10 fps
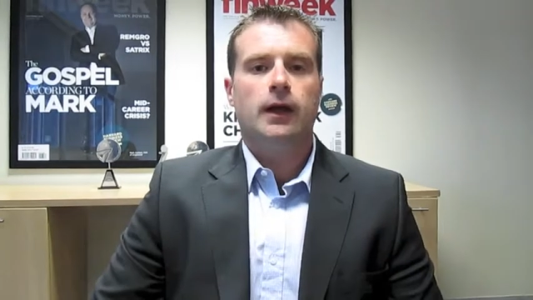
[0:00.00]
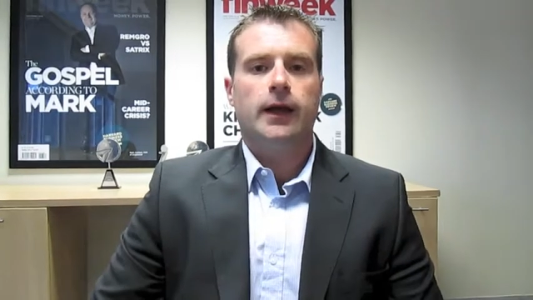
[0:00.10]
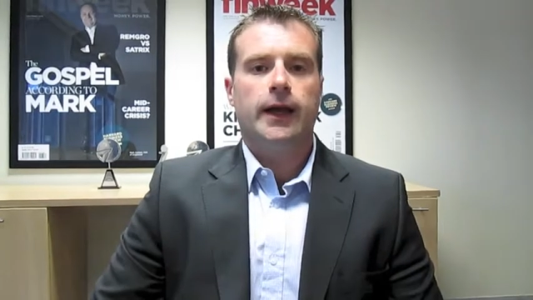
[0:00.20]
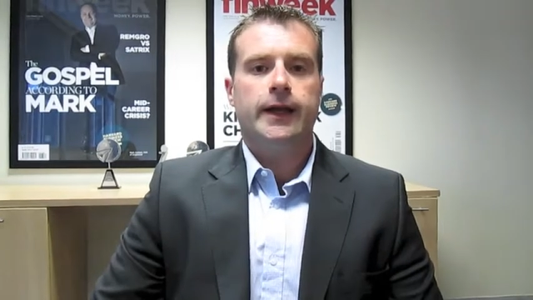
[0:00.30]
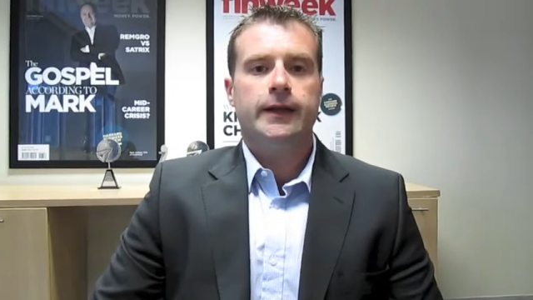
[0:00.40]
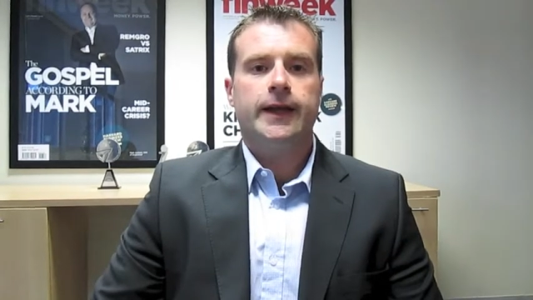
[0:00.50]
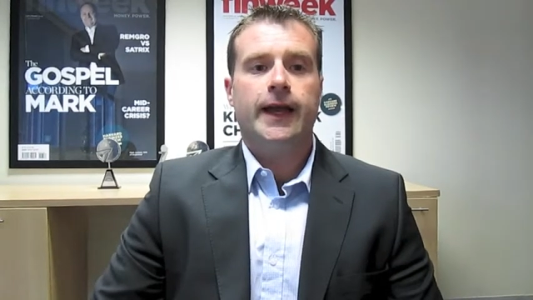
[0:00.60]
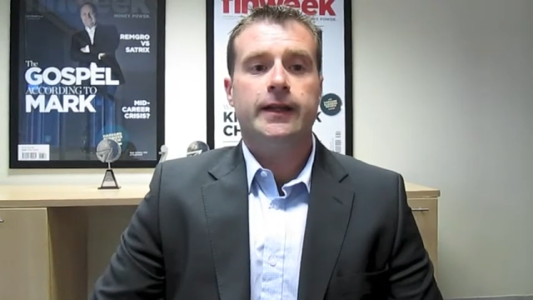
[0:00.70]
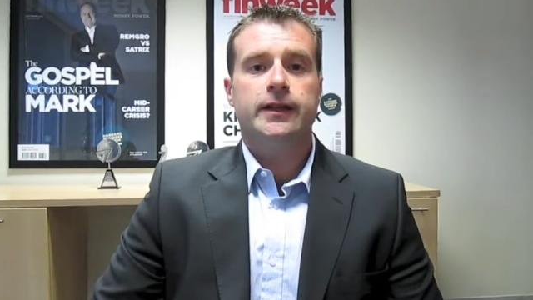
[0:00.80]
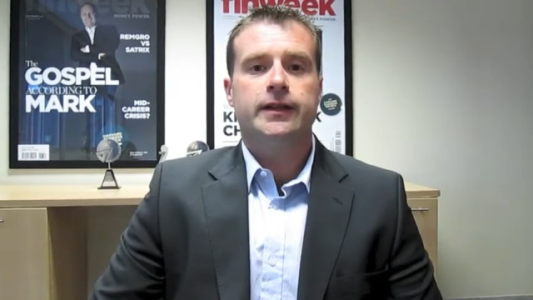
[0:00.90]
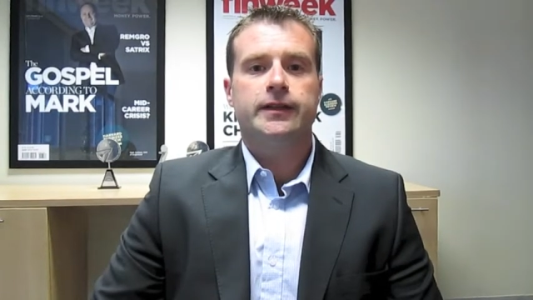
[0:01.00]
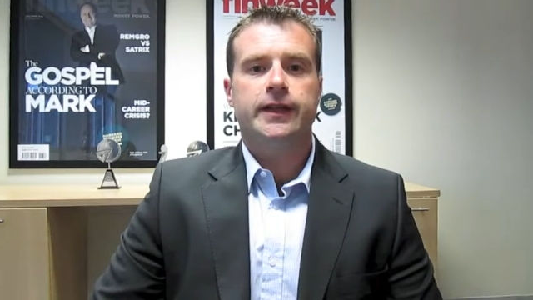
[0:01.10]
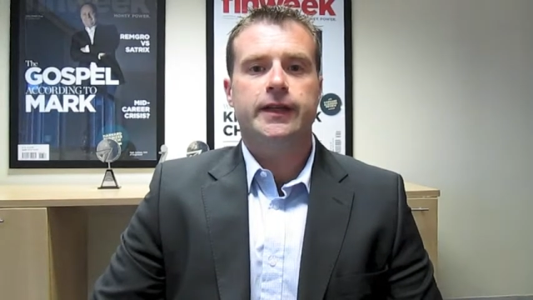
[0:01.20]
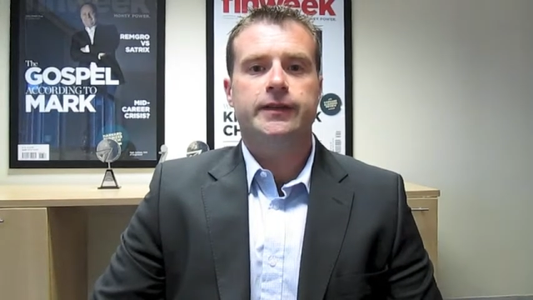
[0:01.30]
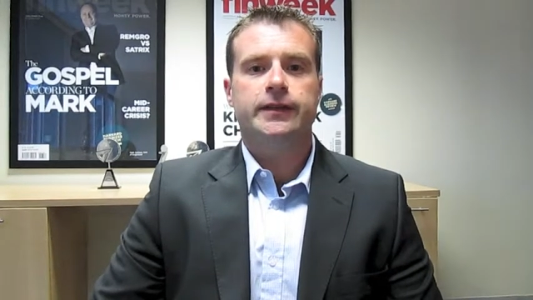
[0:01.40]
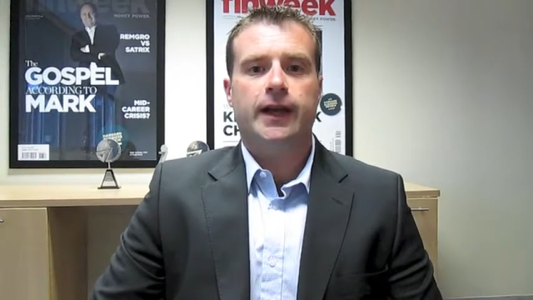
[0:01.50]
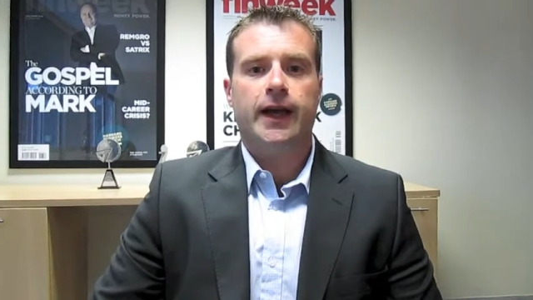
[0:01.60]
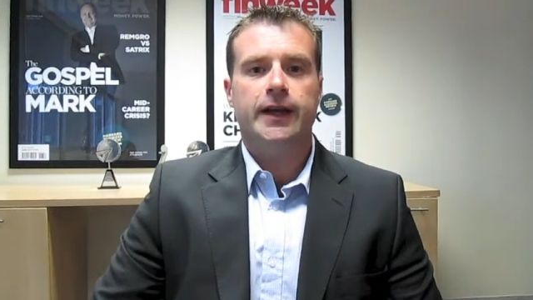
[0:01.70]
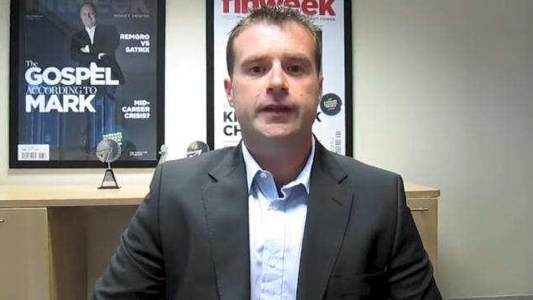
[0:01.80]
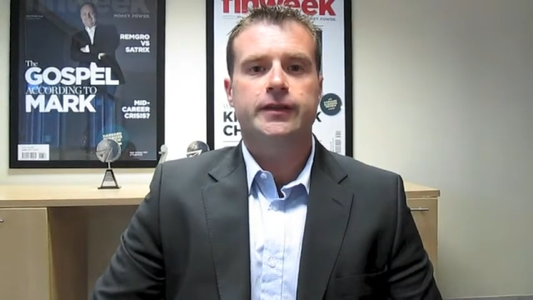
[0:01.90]
Okay, in candidate C's
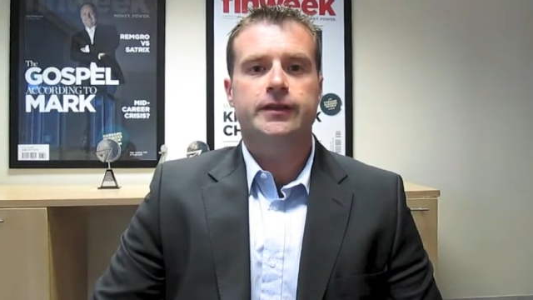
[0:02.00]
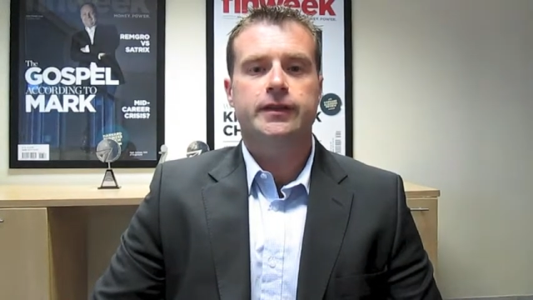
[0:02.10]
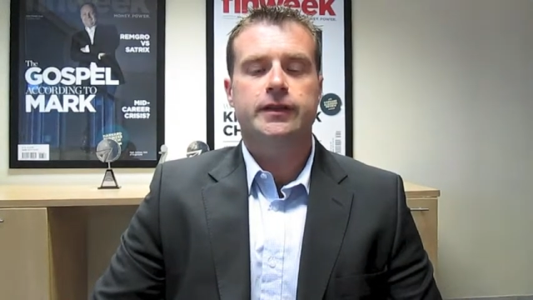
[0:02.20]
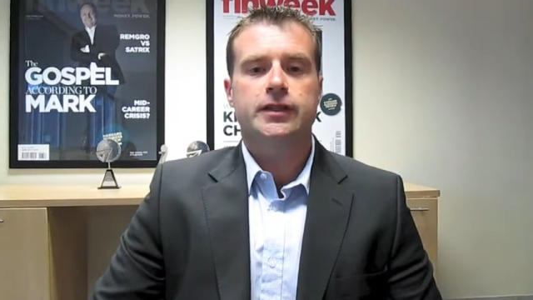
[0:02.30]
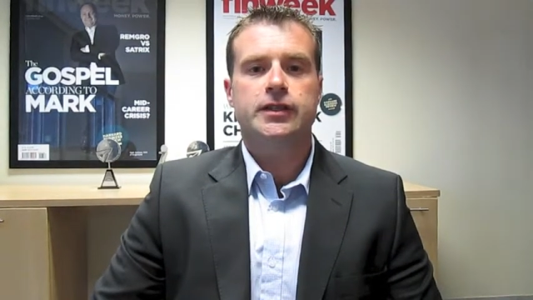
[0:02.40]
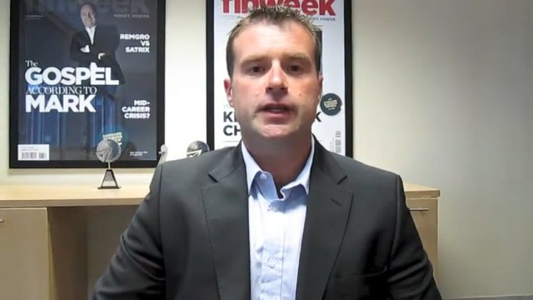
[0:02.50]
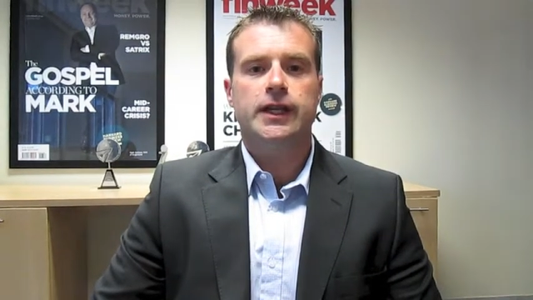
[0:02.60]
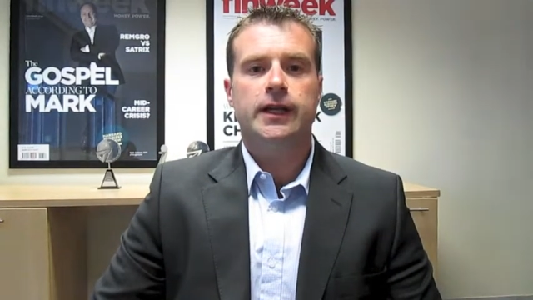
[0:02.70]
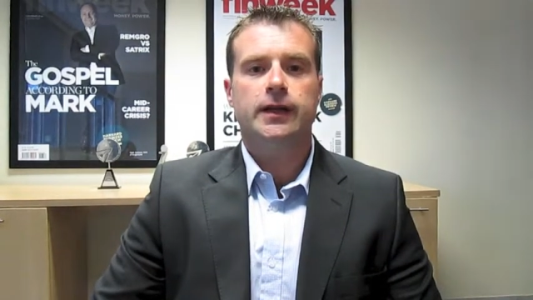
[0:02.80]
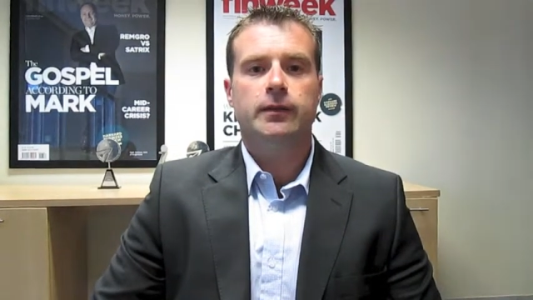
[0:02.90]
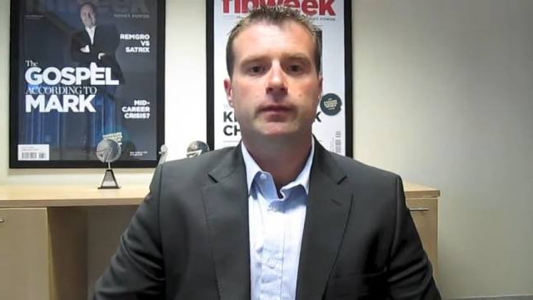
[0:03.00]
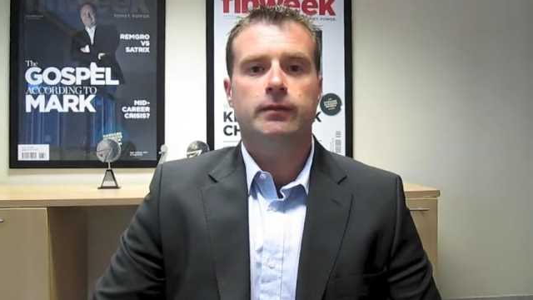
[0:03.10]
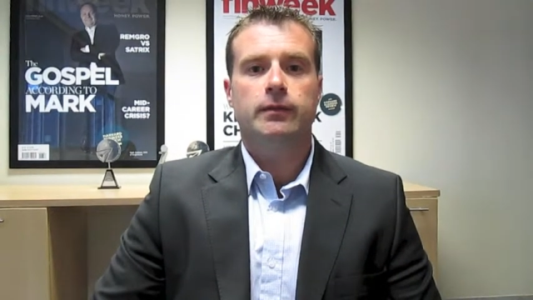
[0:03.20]
case, she,